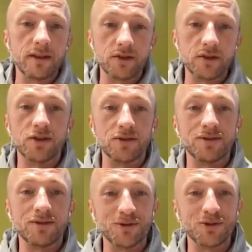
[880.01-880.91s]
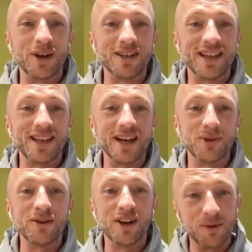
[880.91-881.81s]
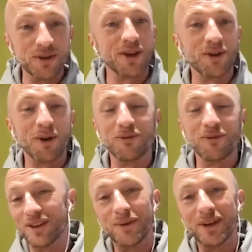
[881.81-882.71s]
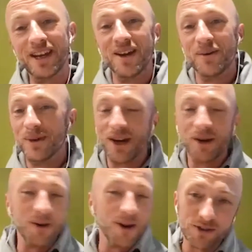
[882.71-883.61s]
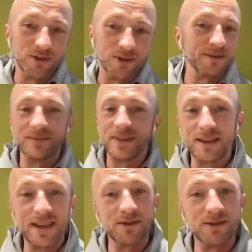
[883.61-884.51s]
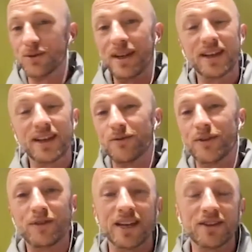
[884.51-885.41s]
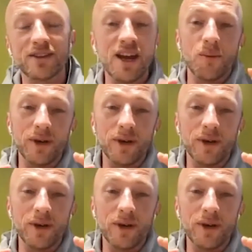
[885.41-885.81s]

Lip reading: I should sort of stress that as well. We're so confident that we don't ask for 10,000, 20,000, 50,000.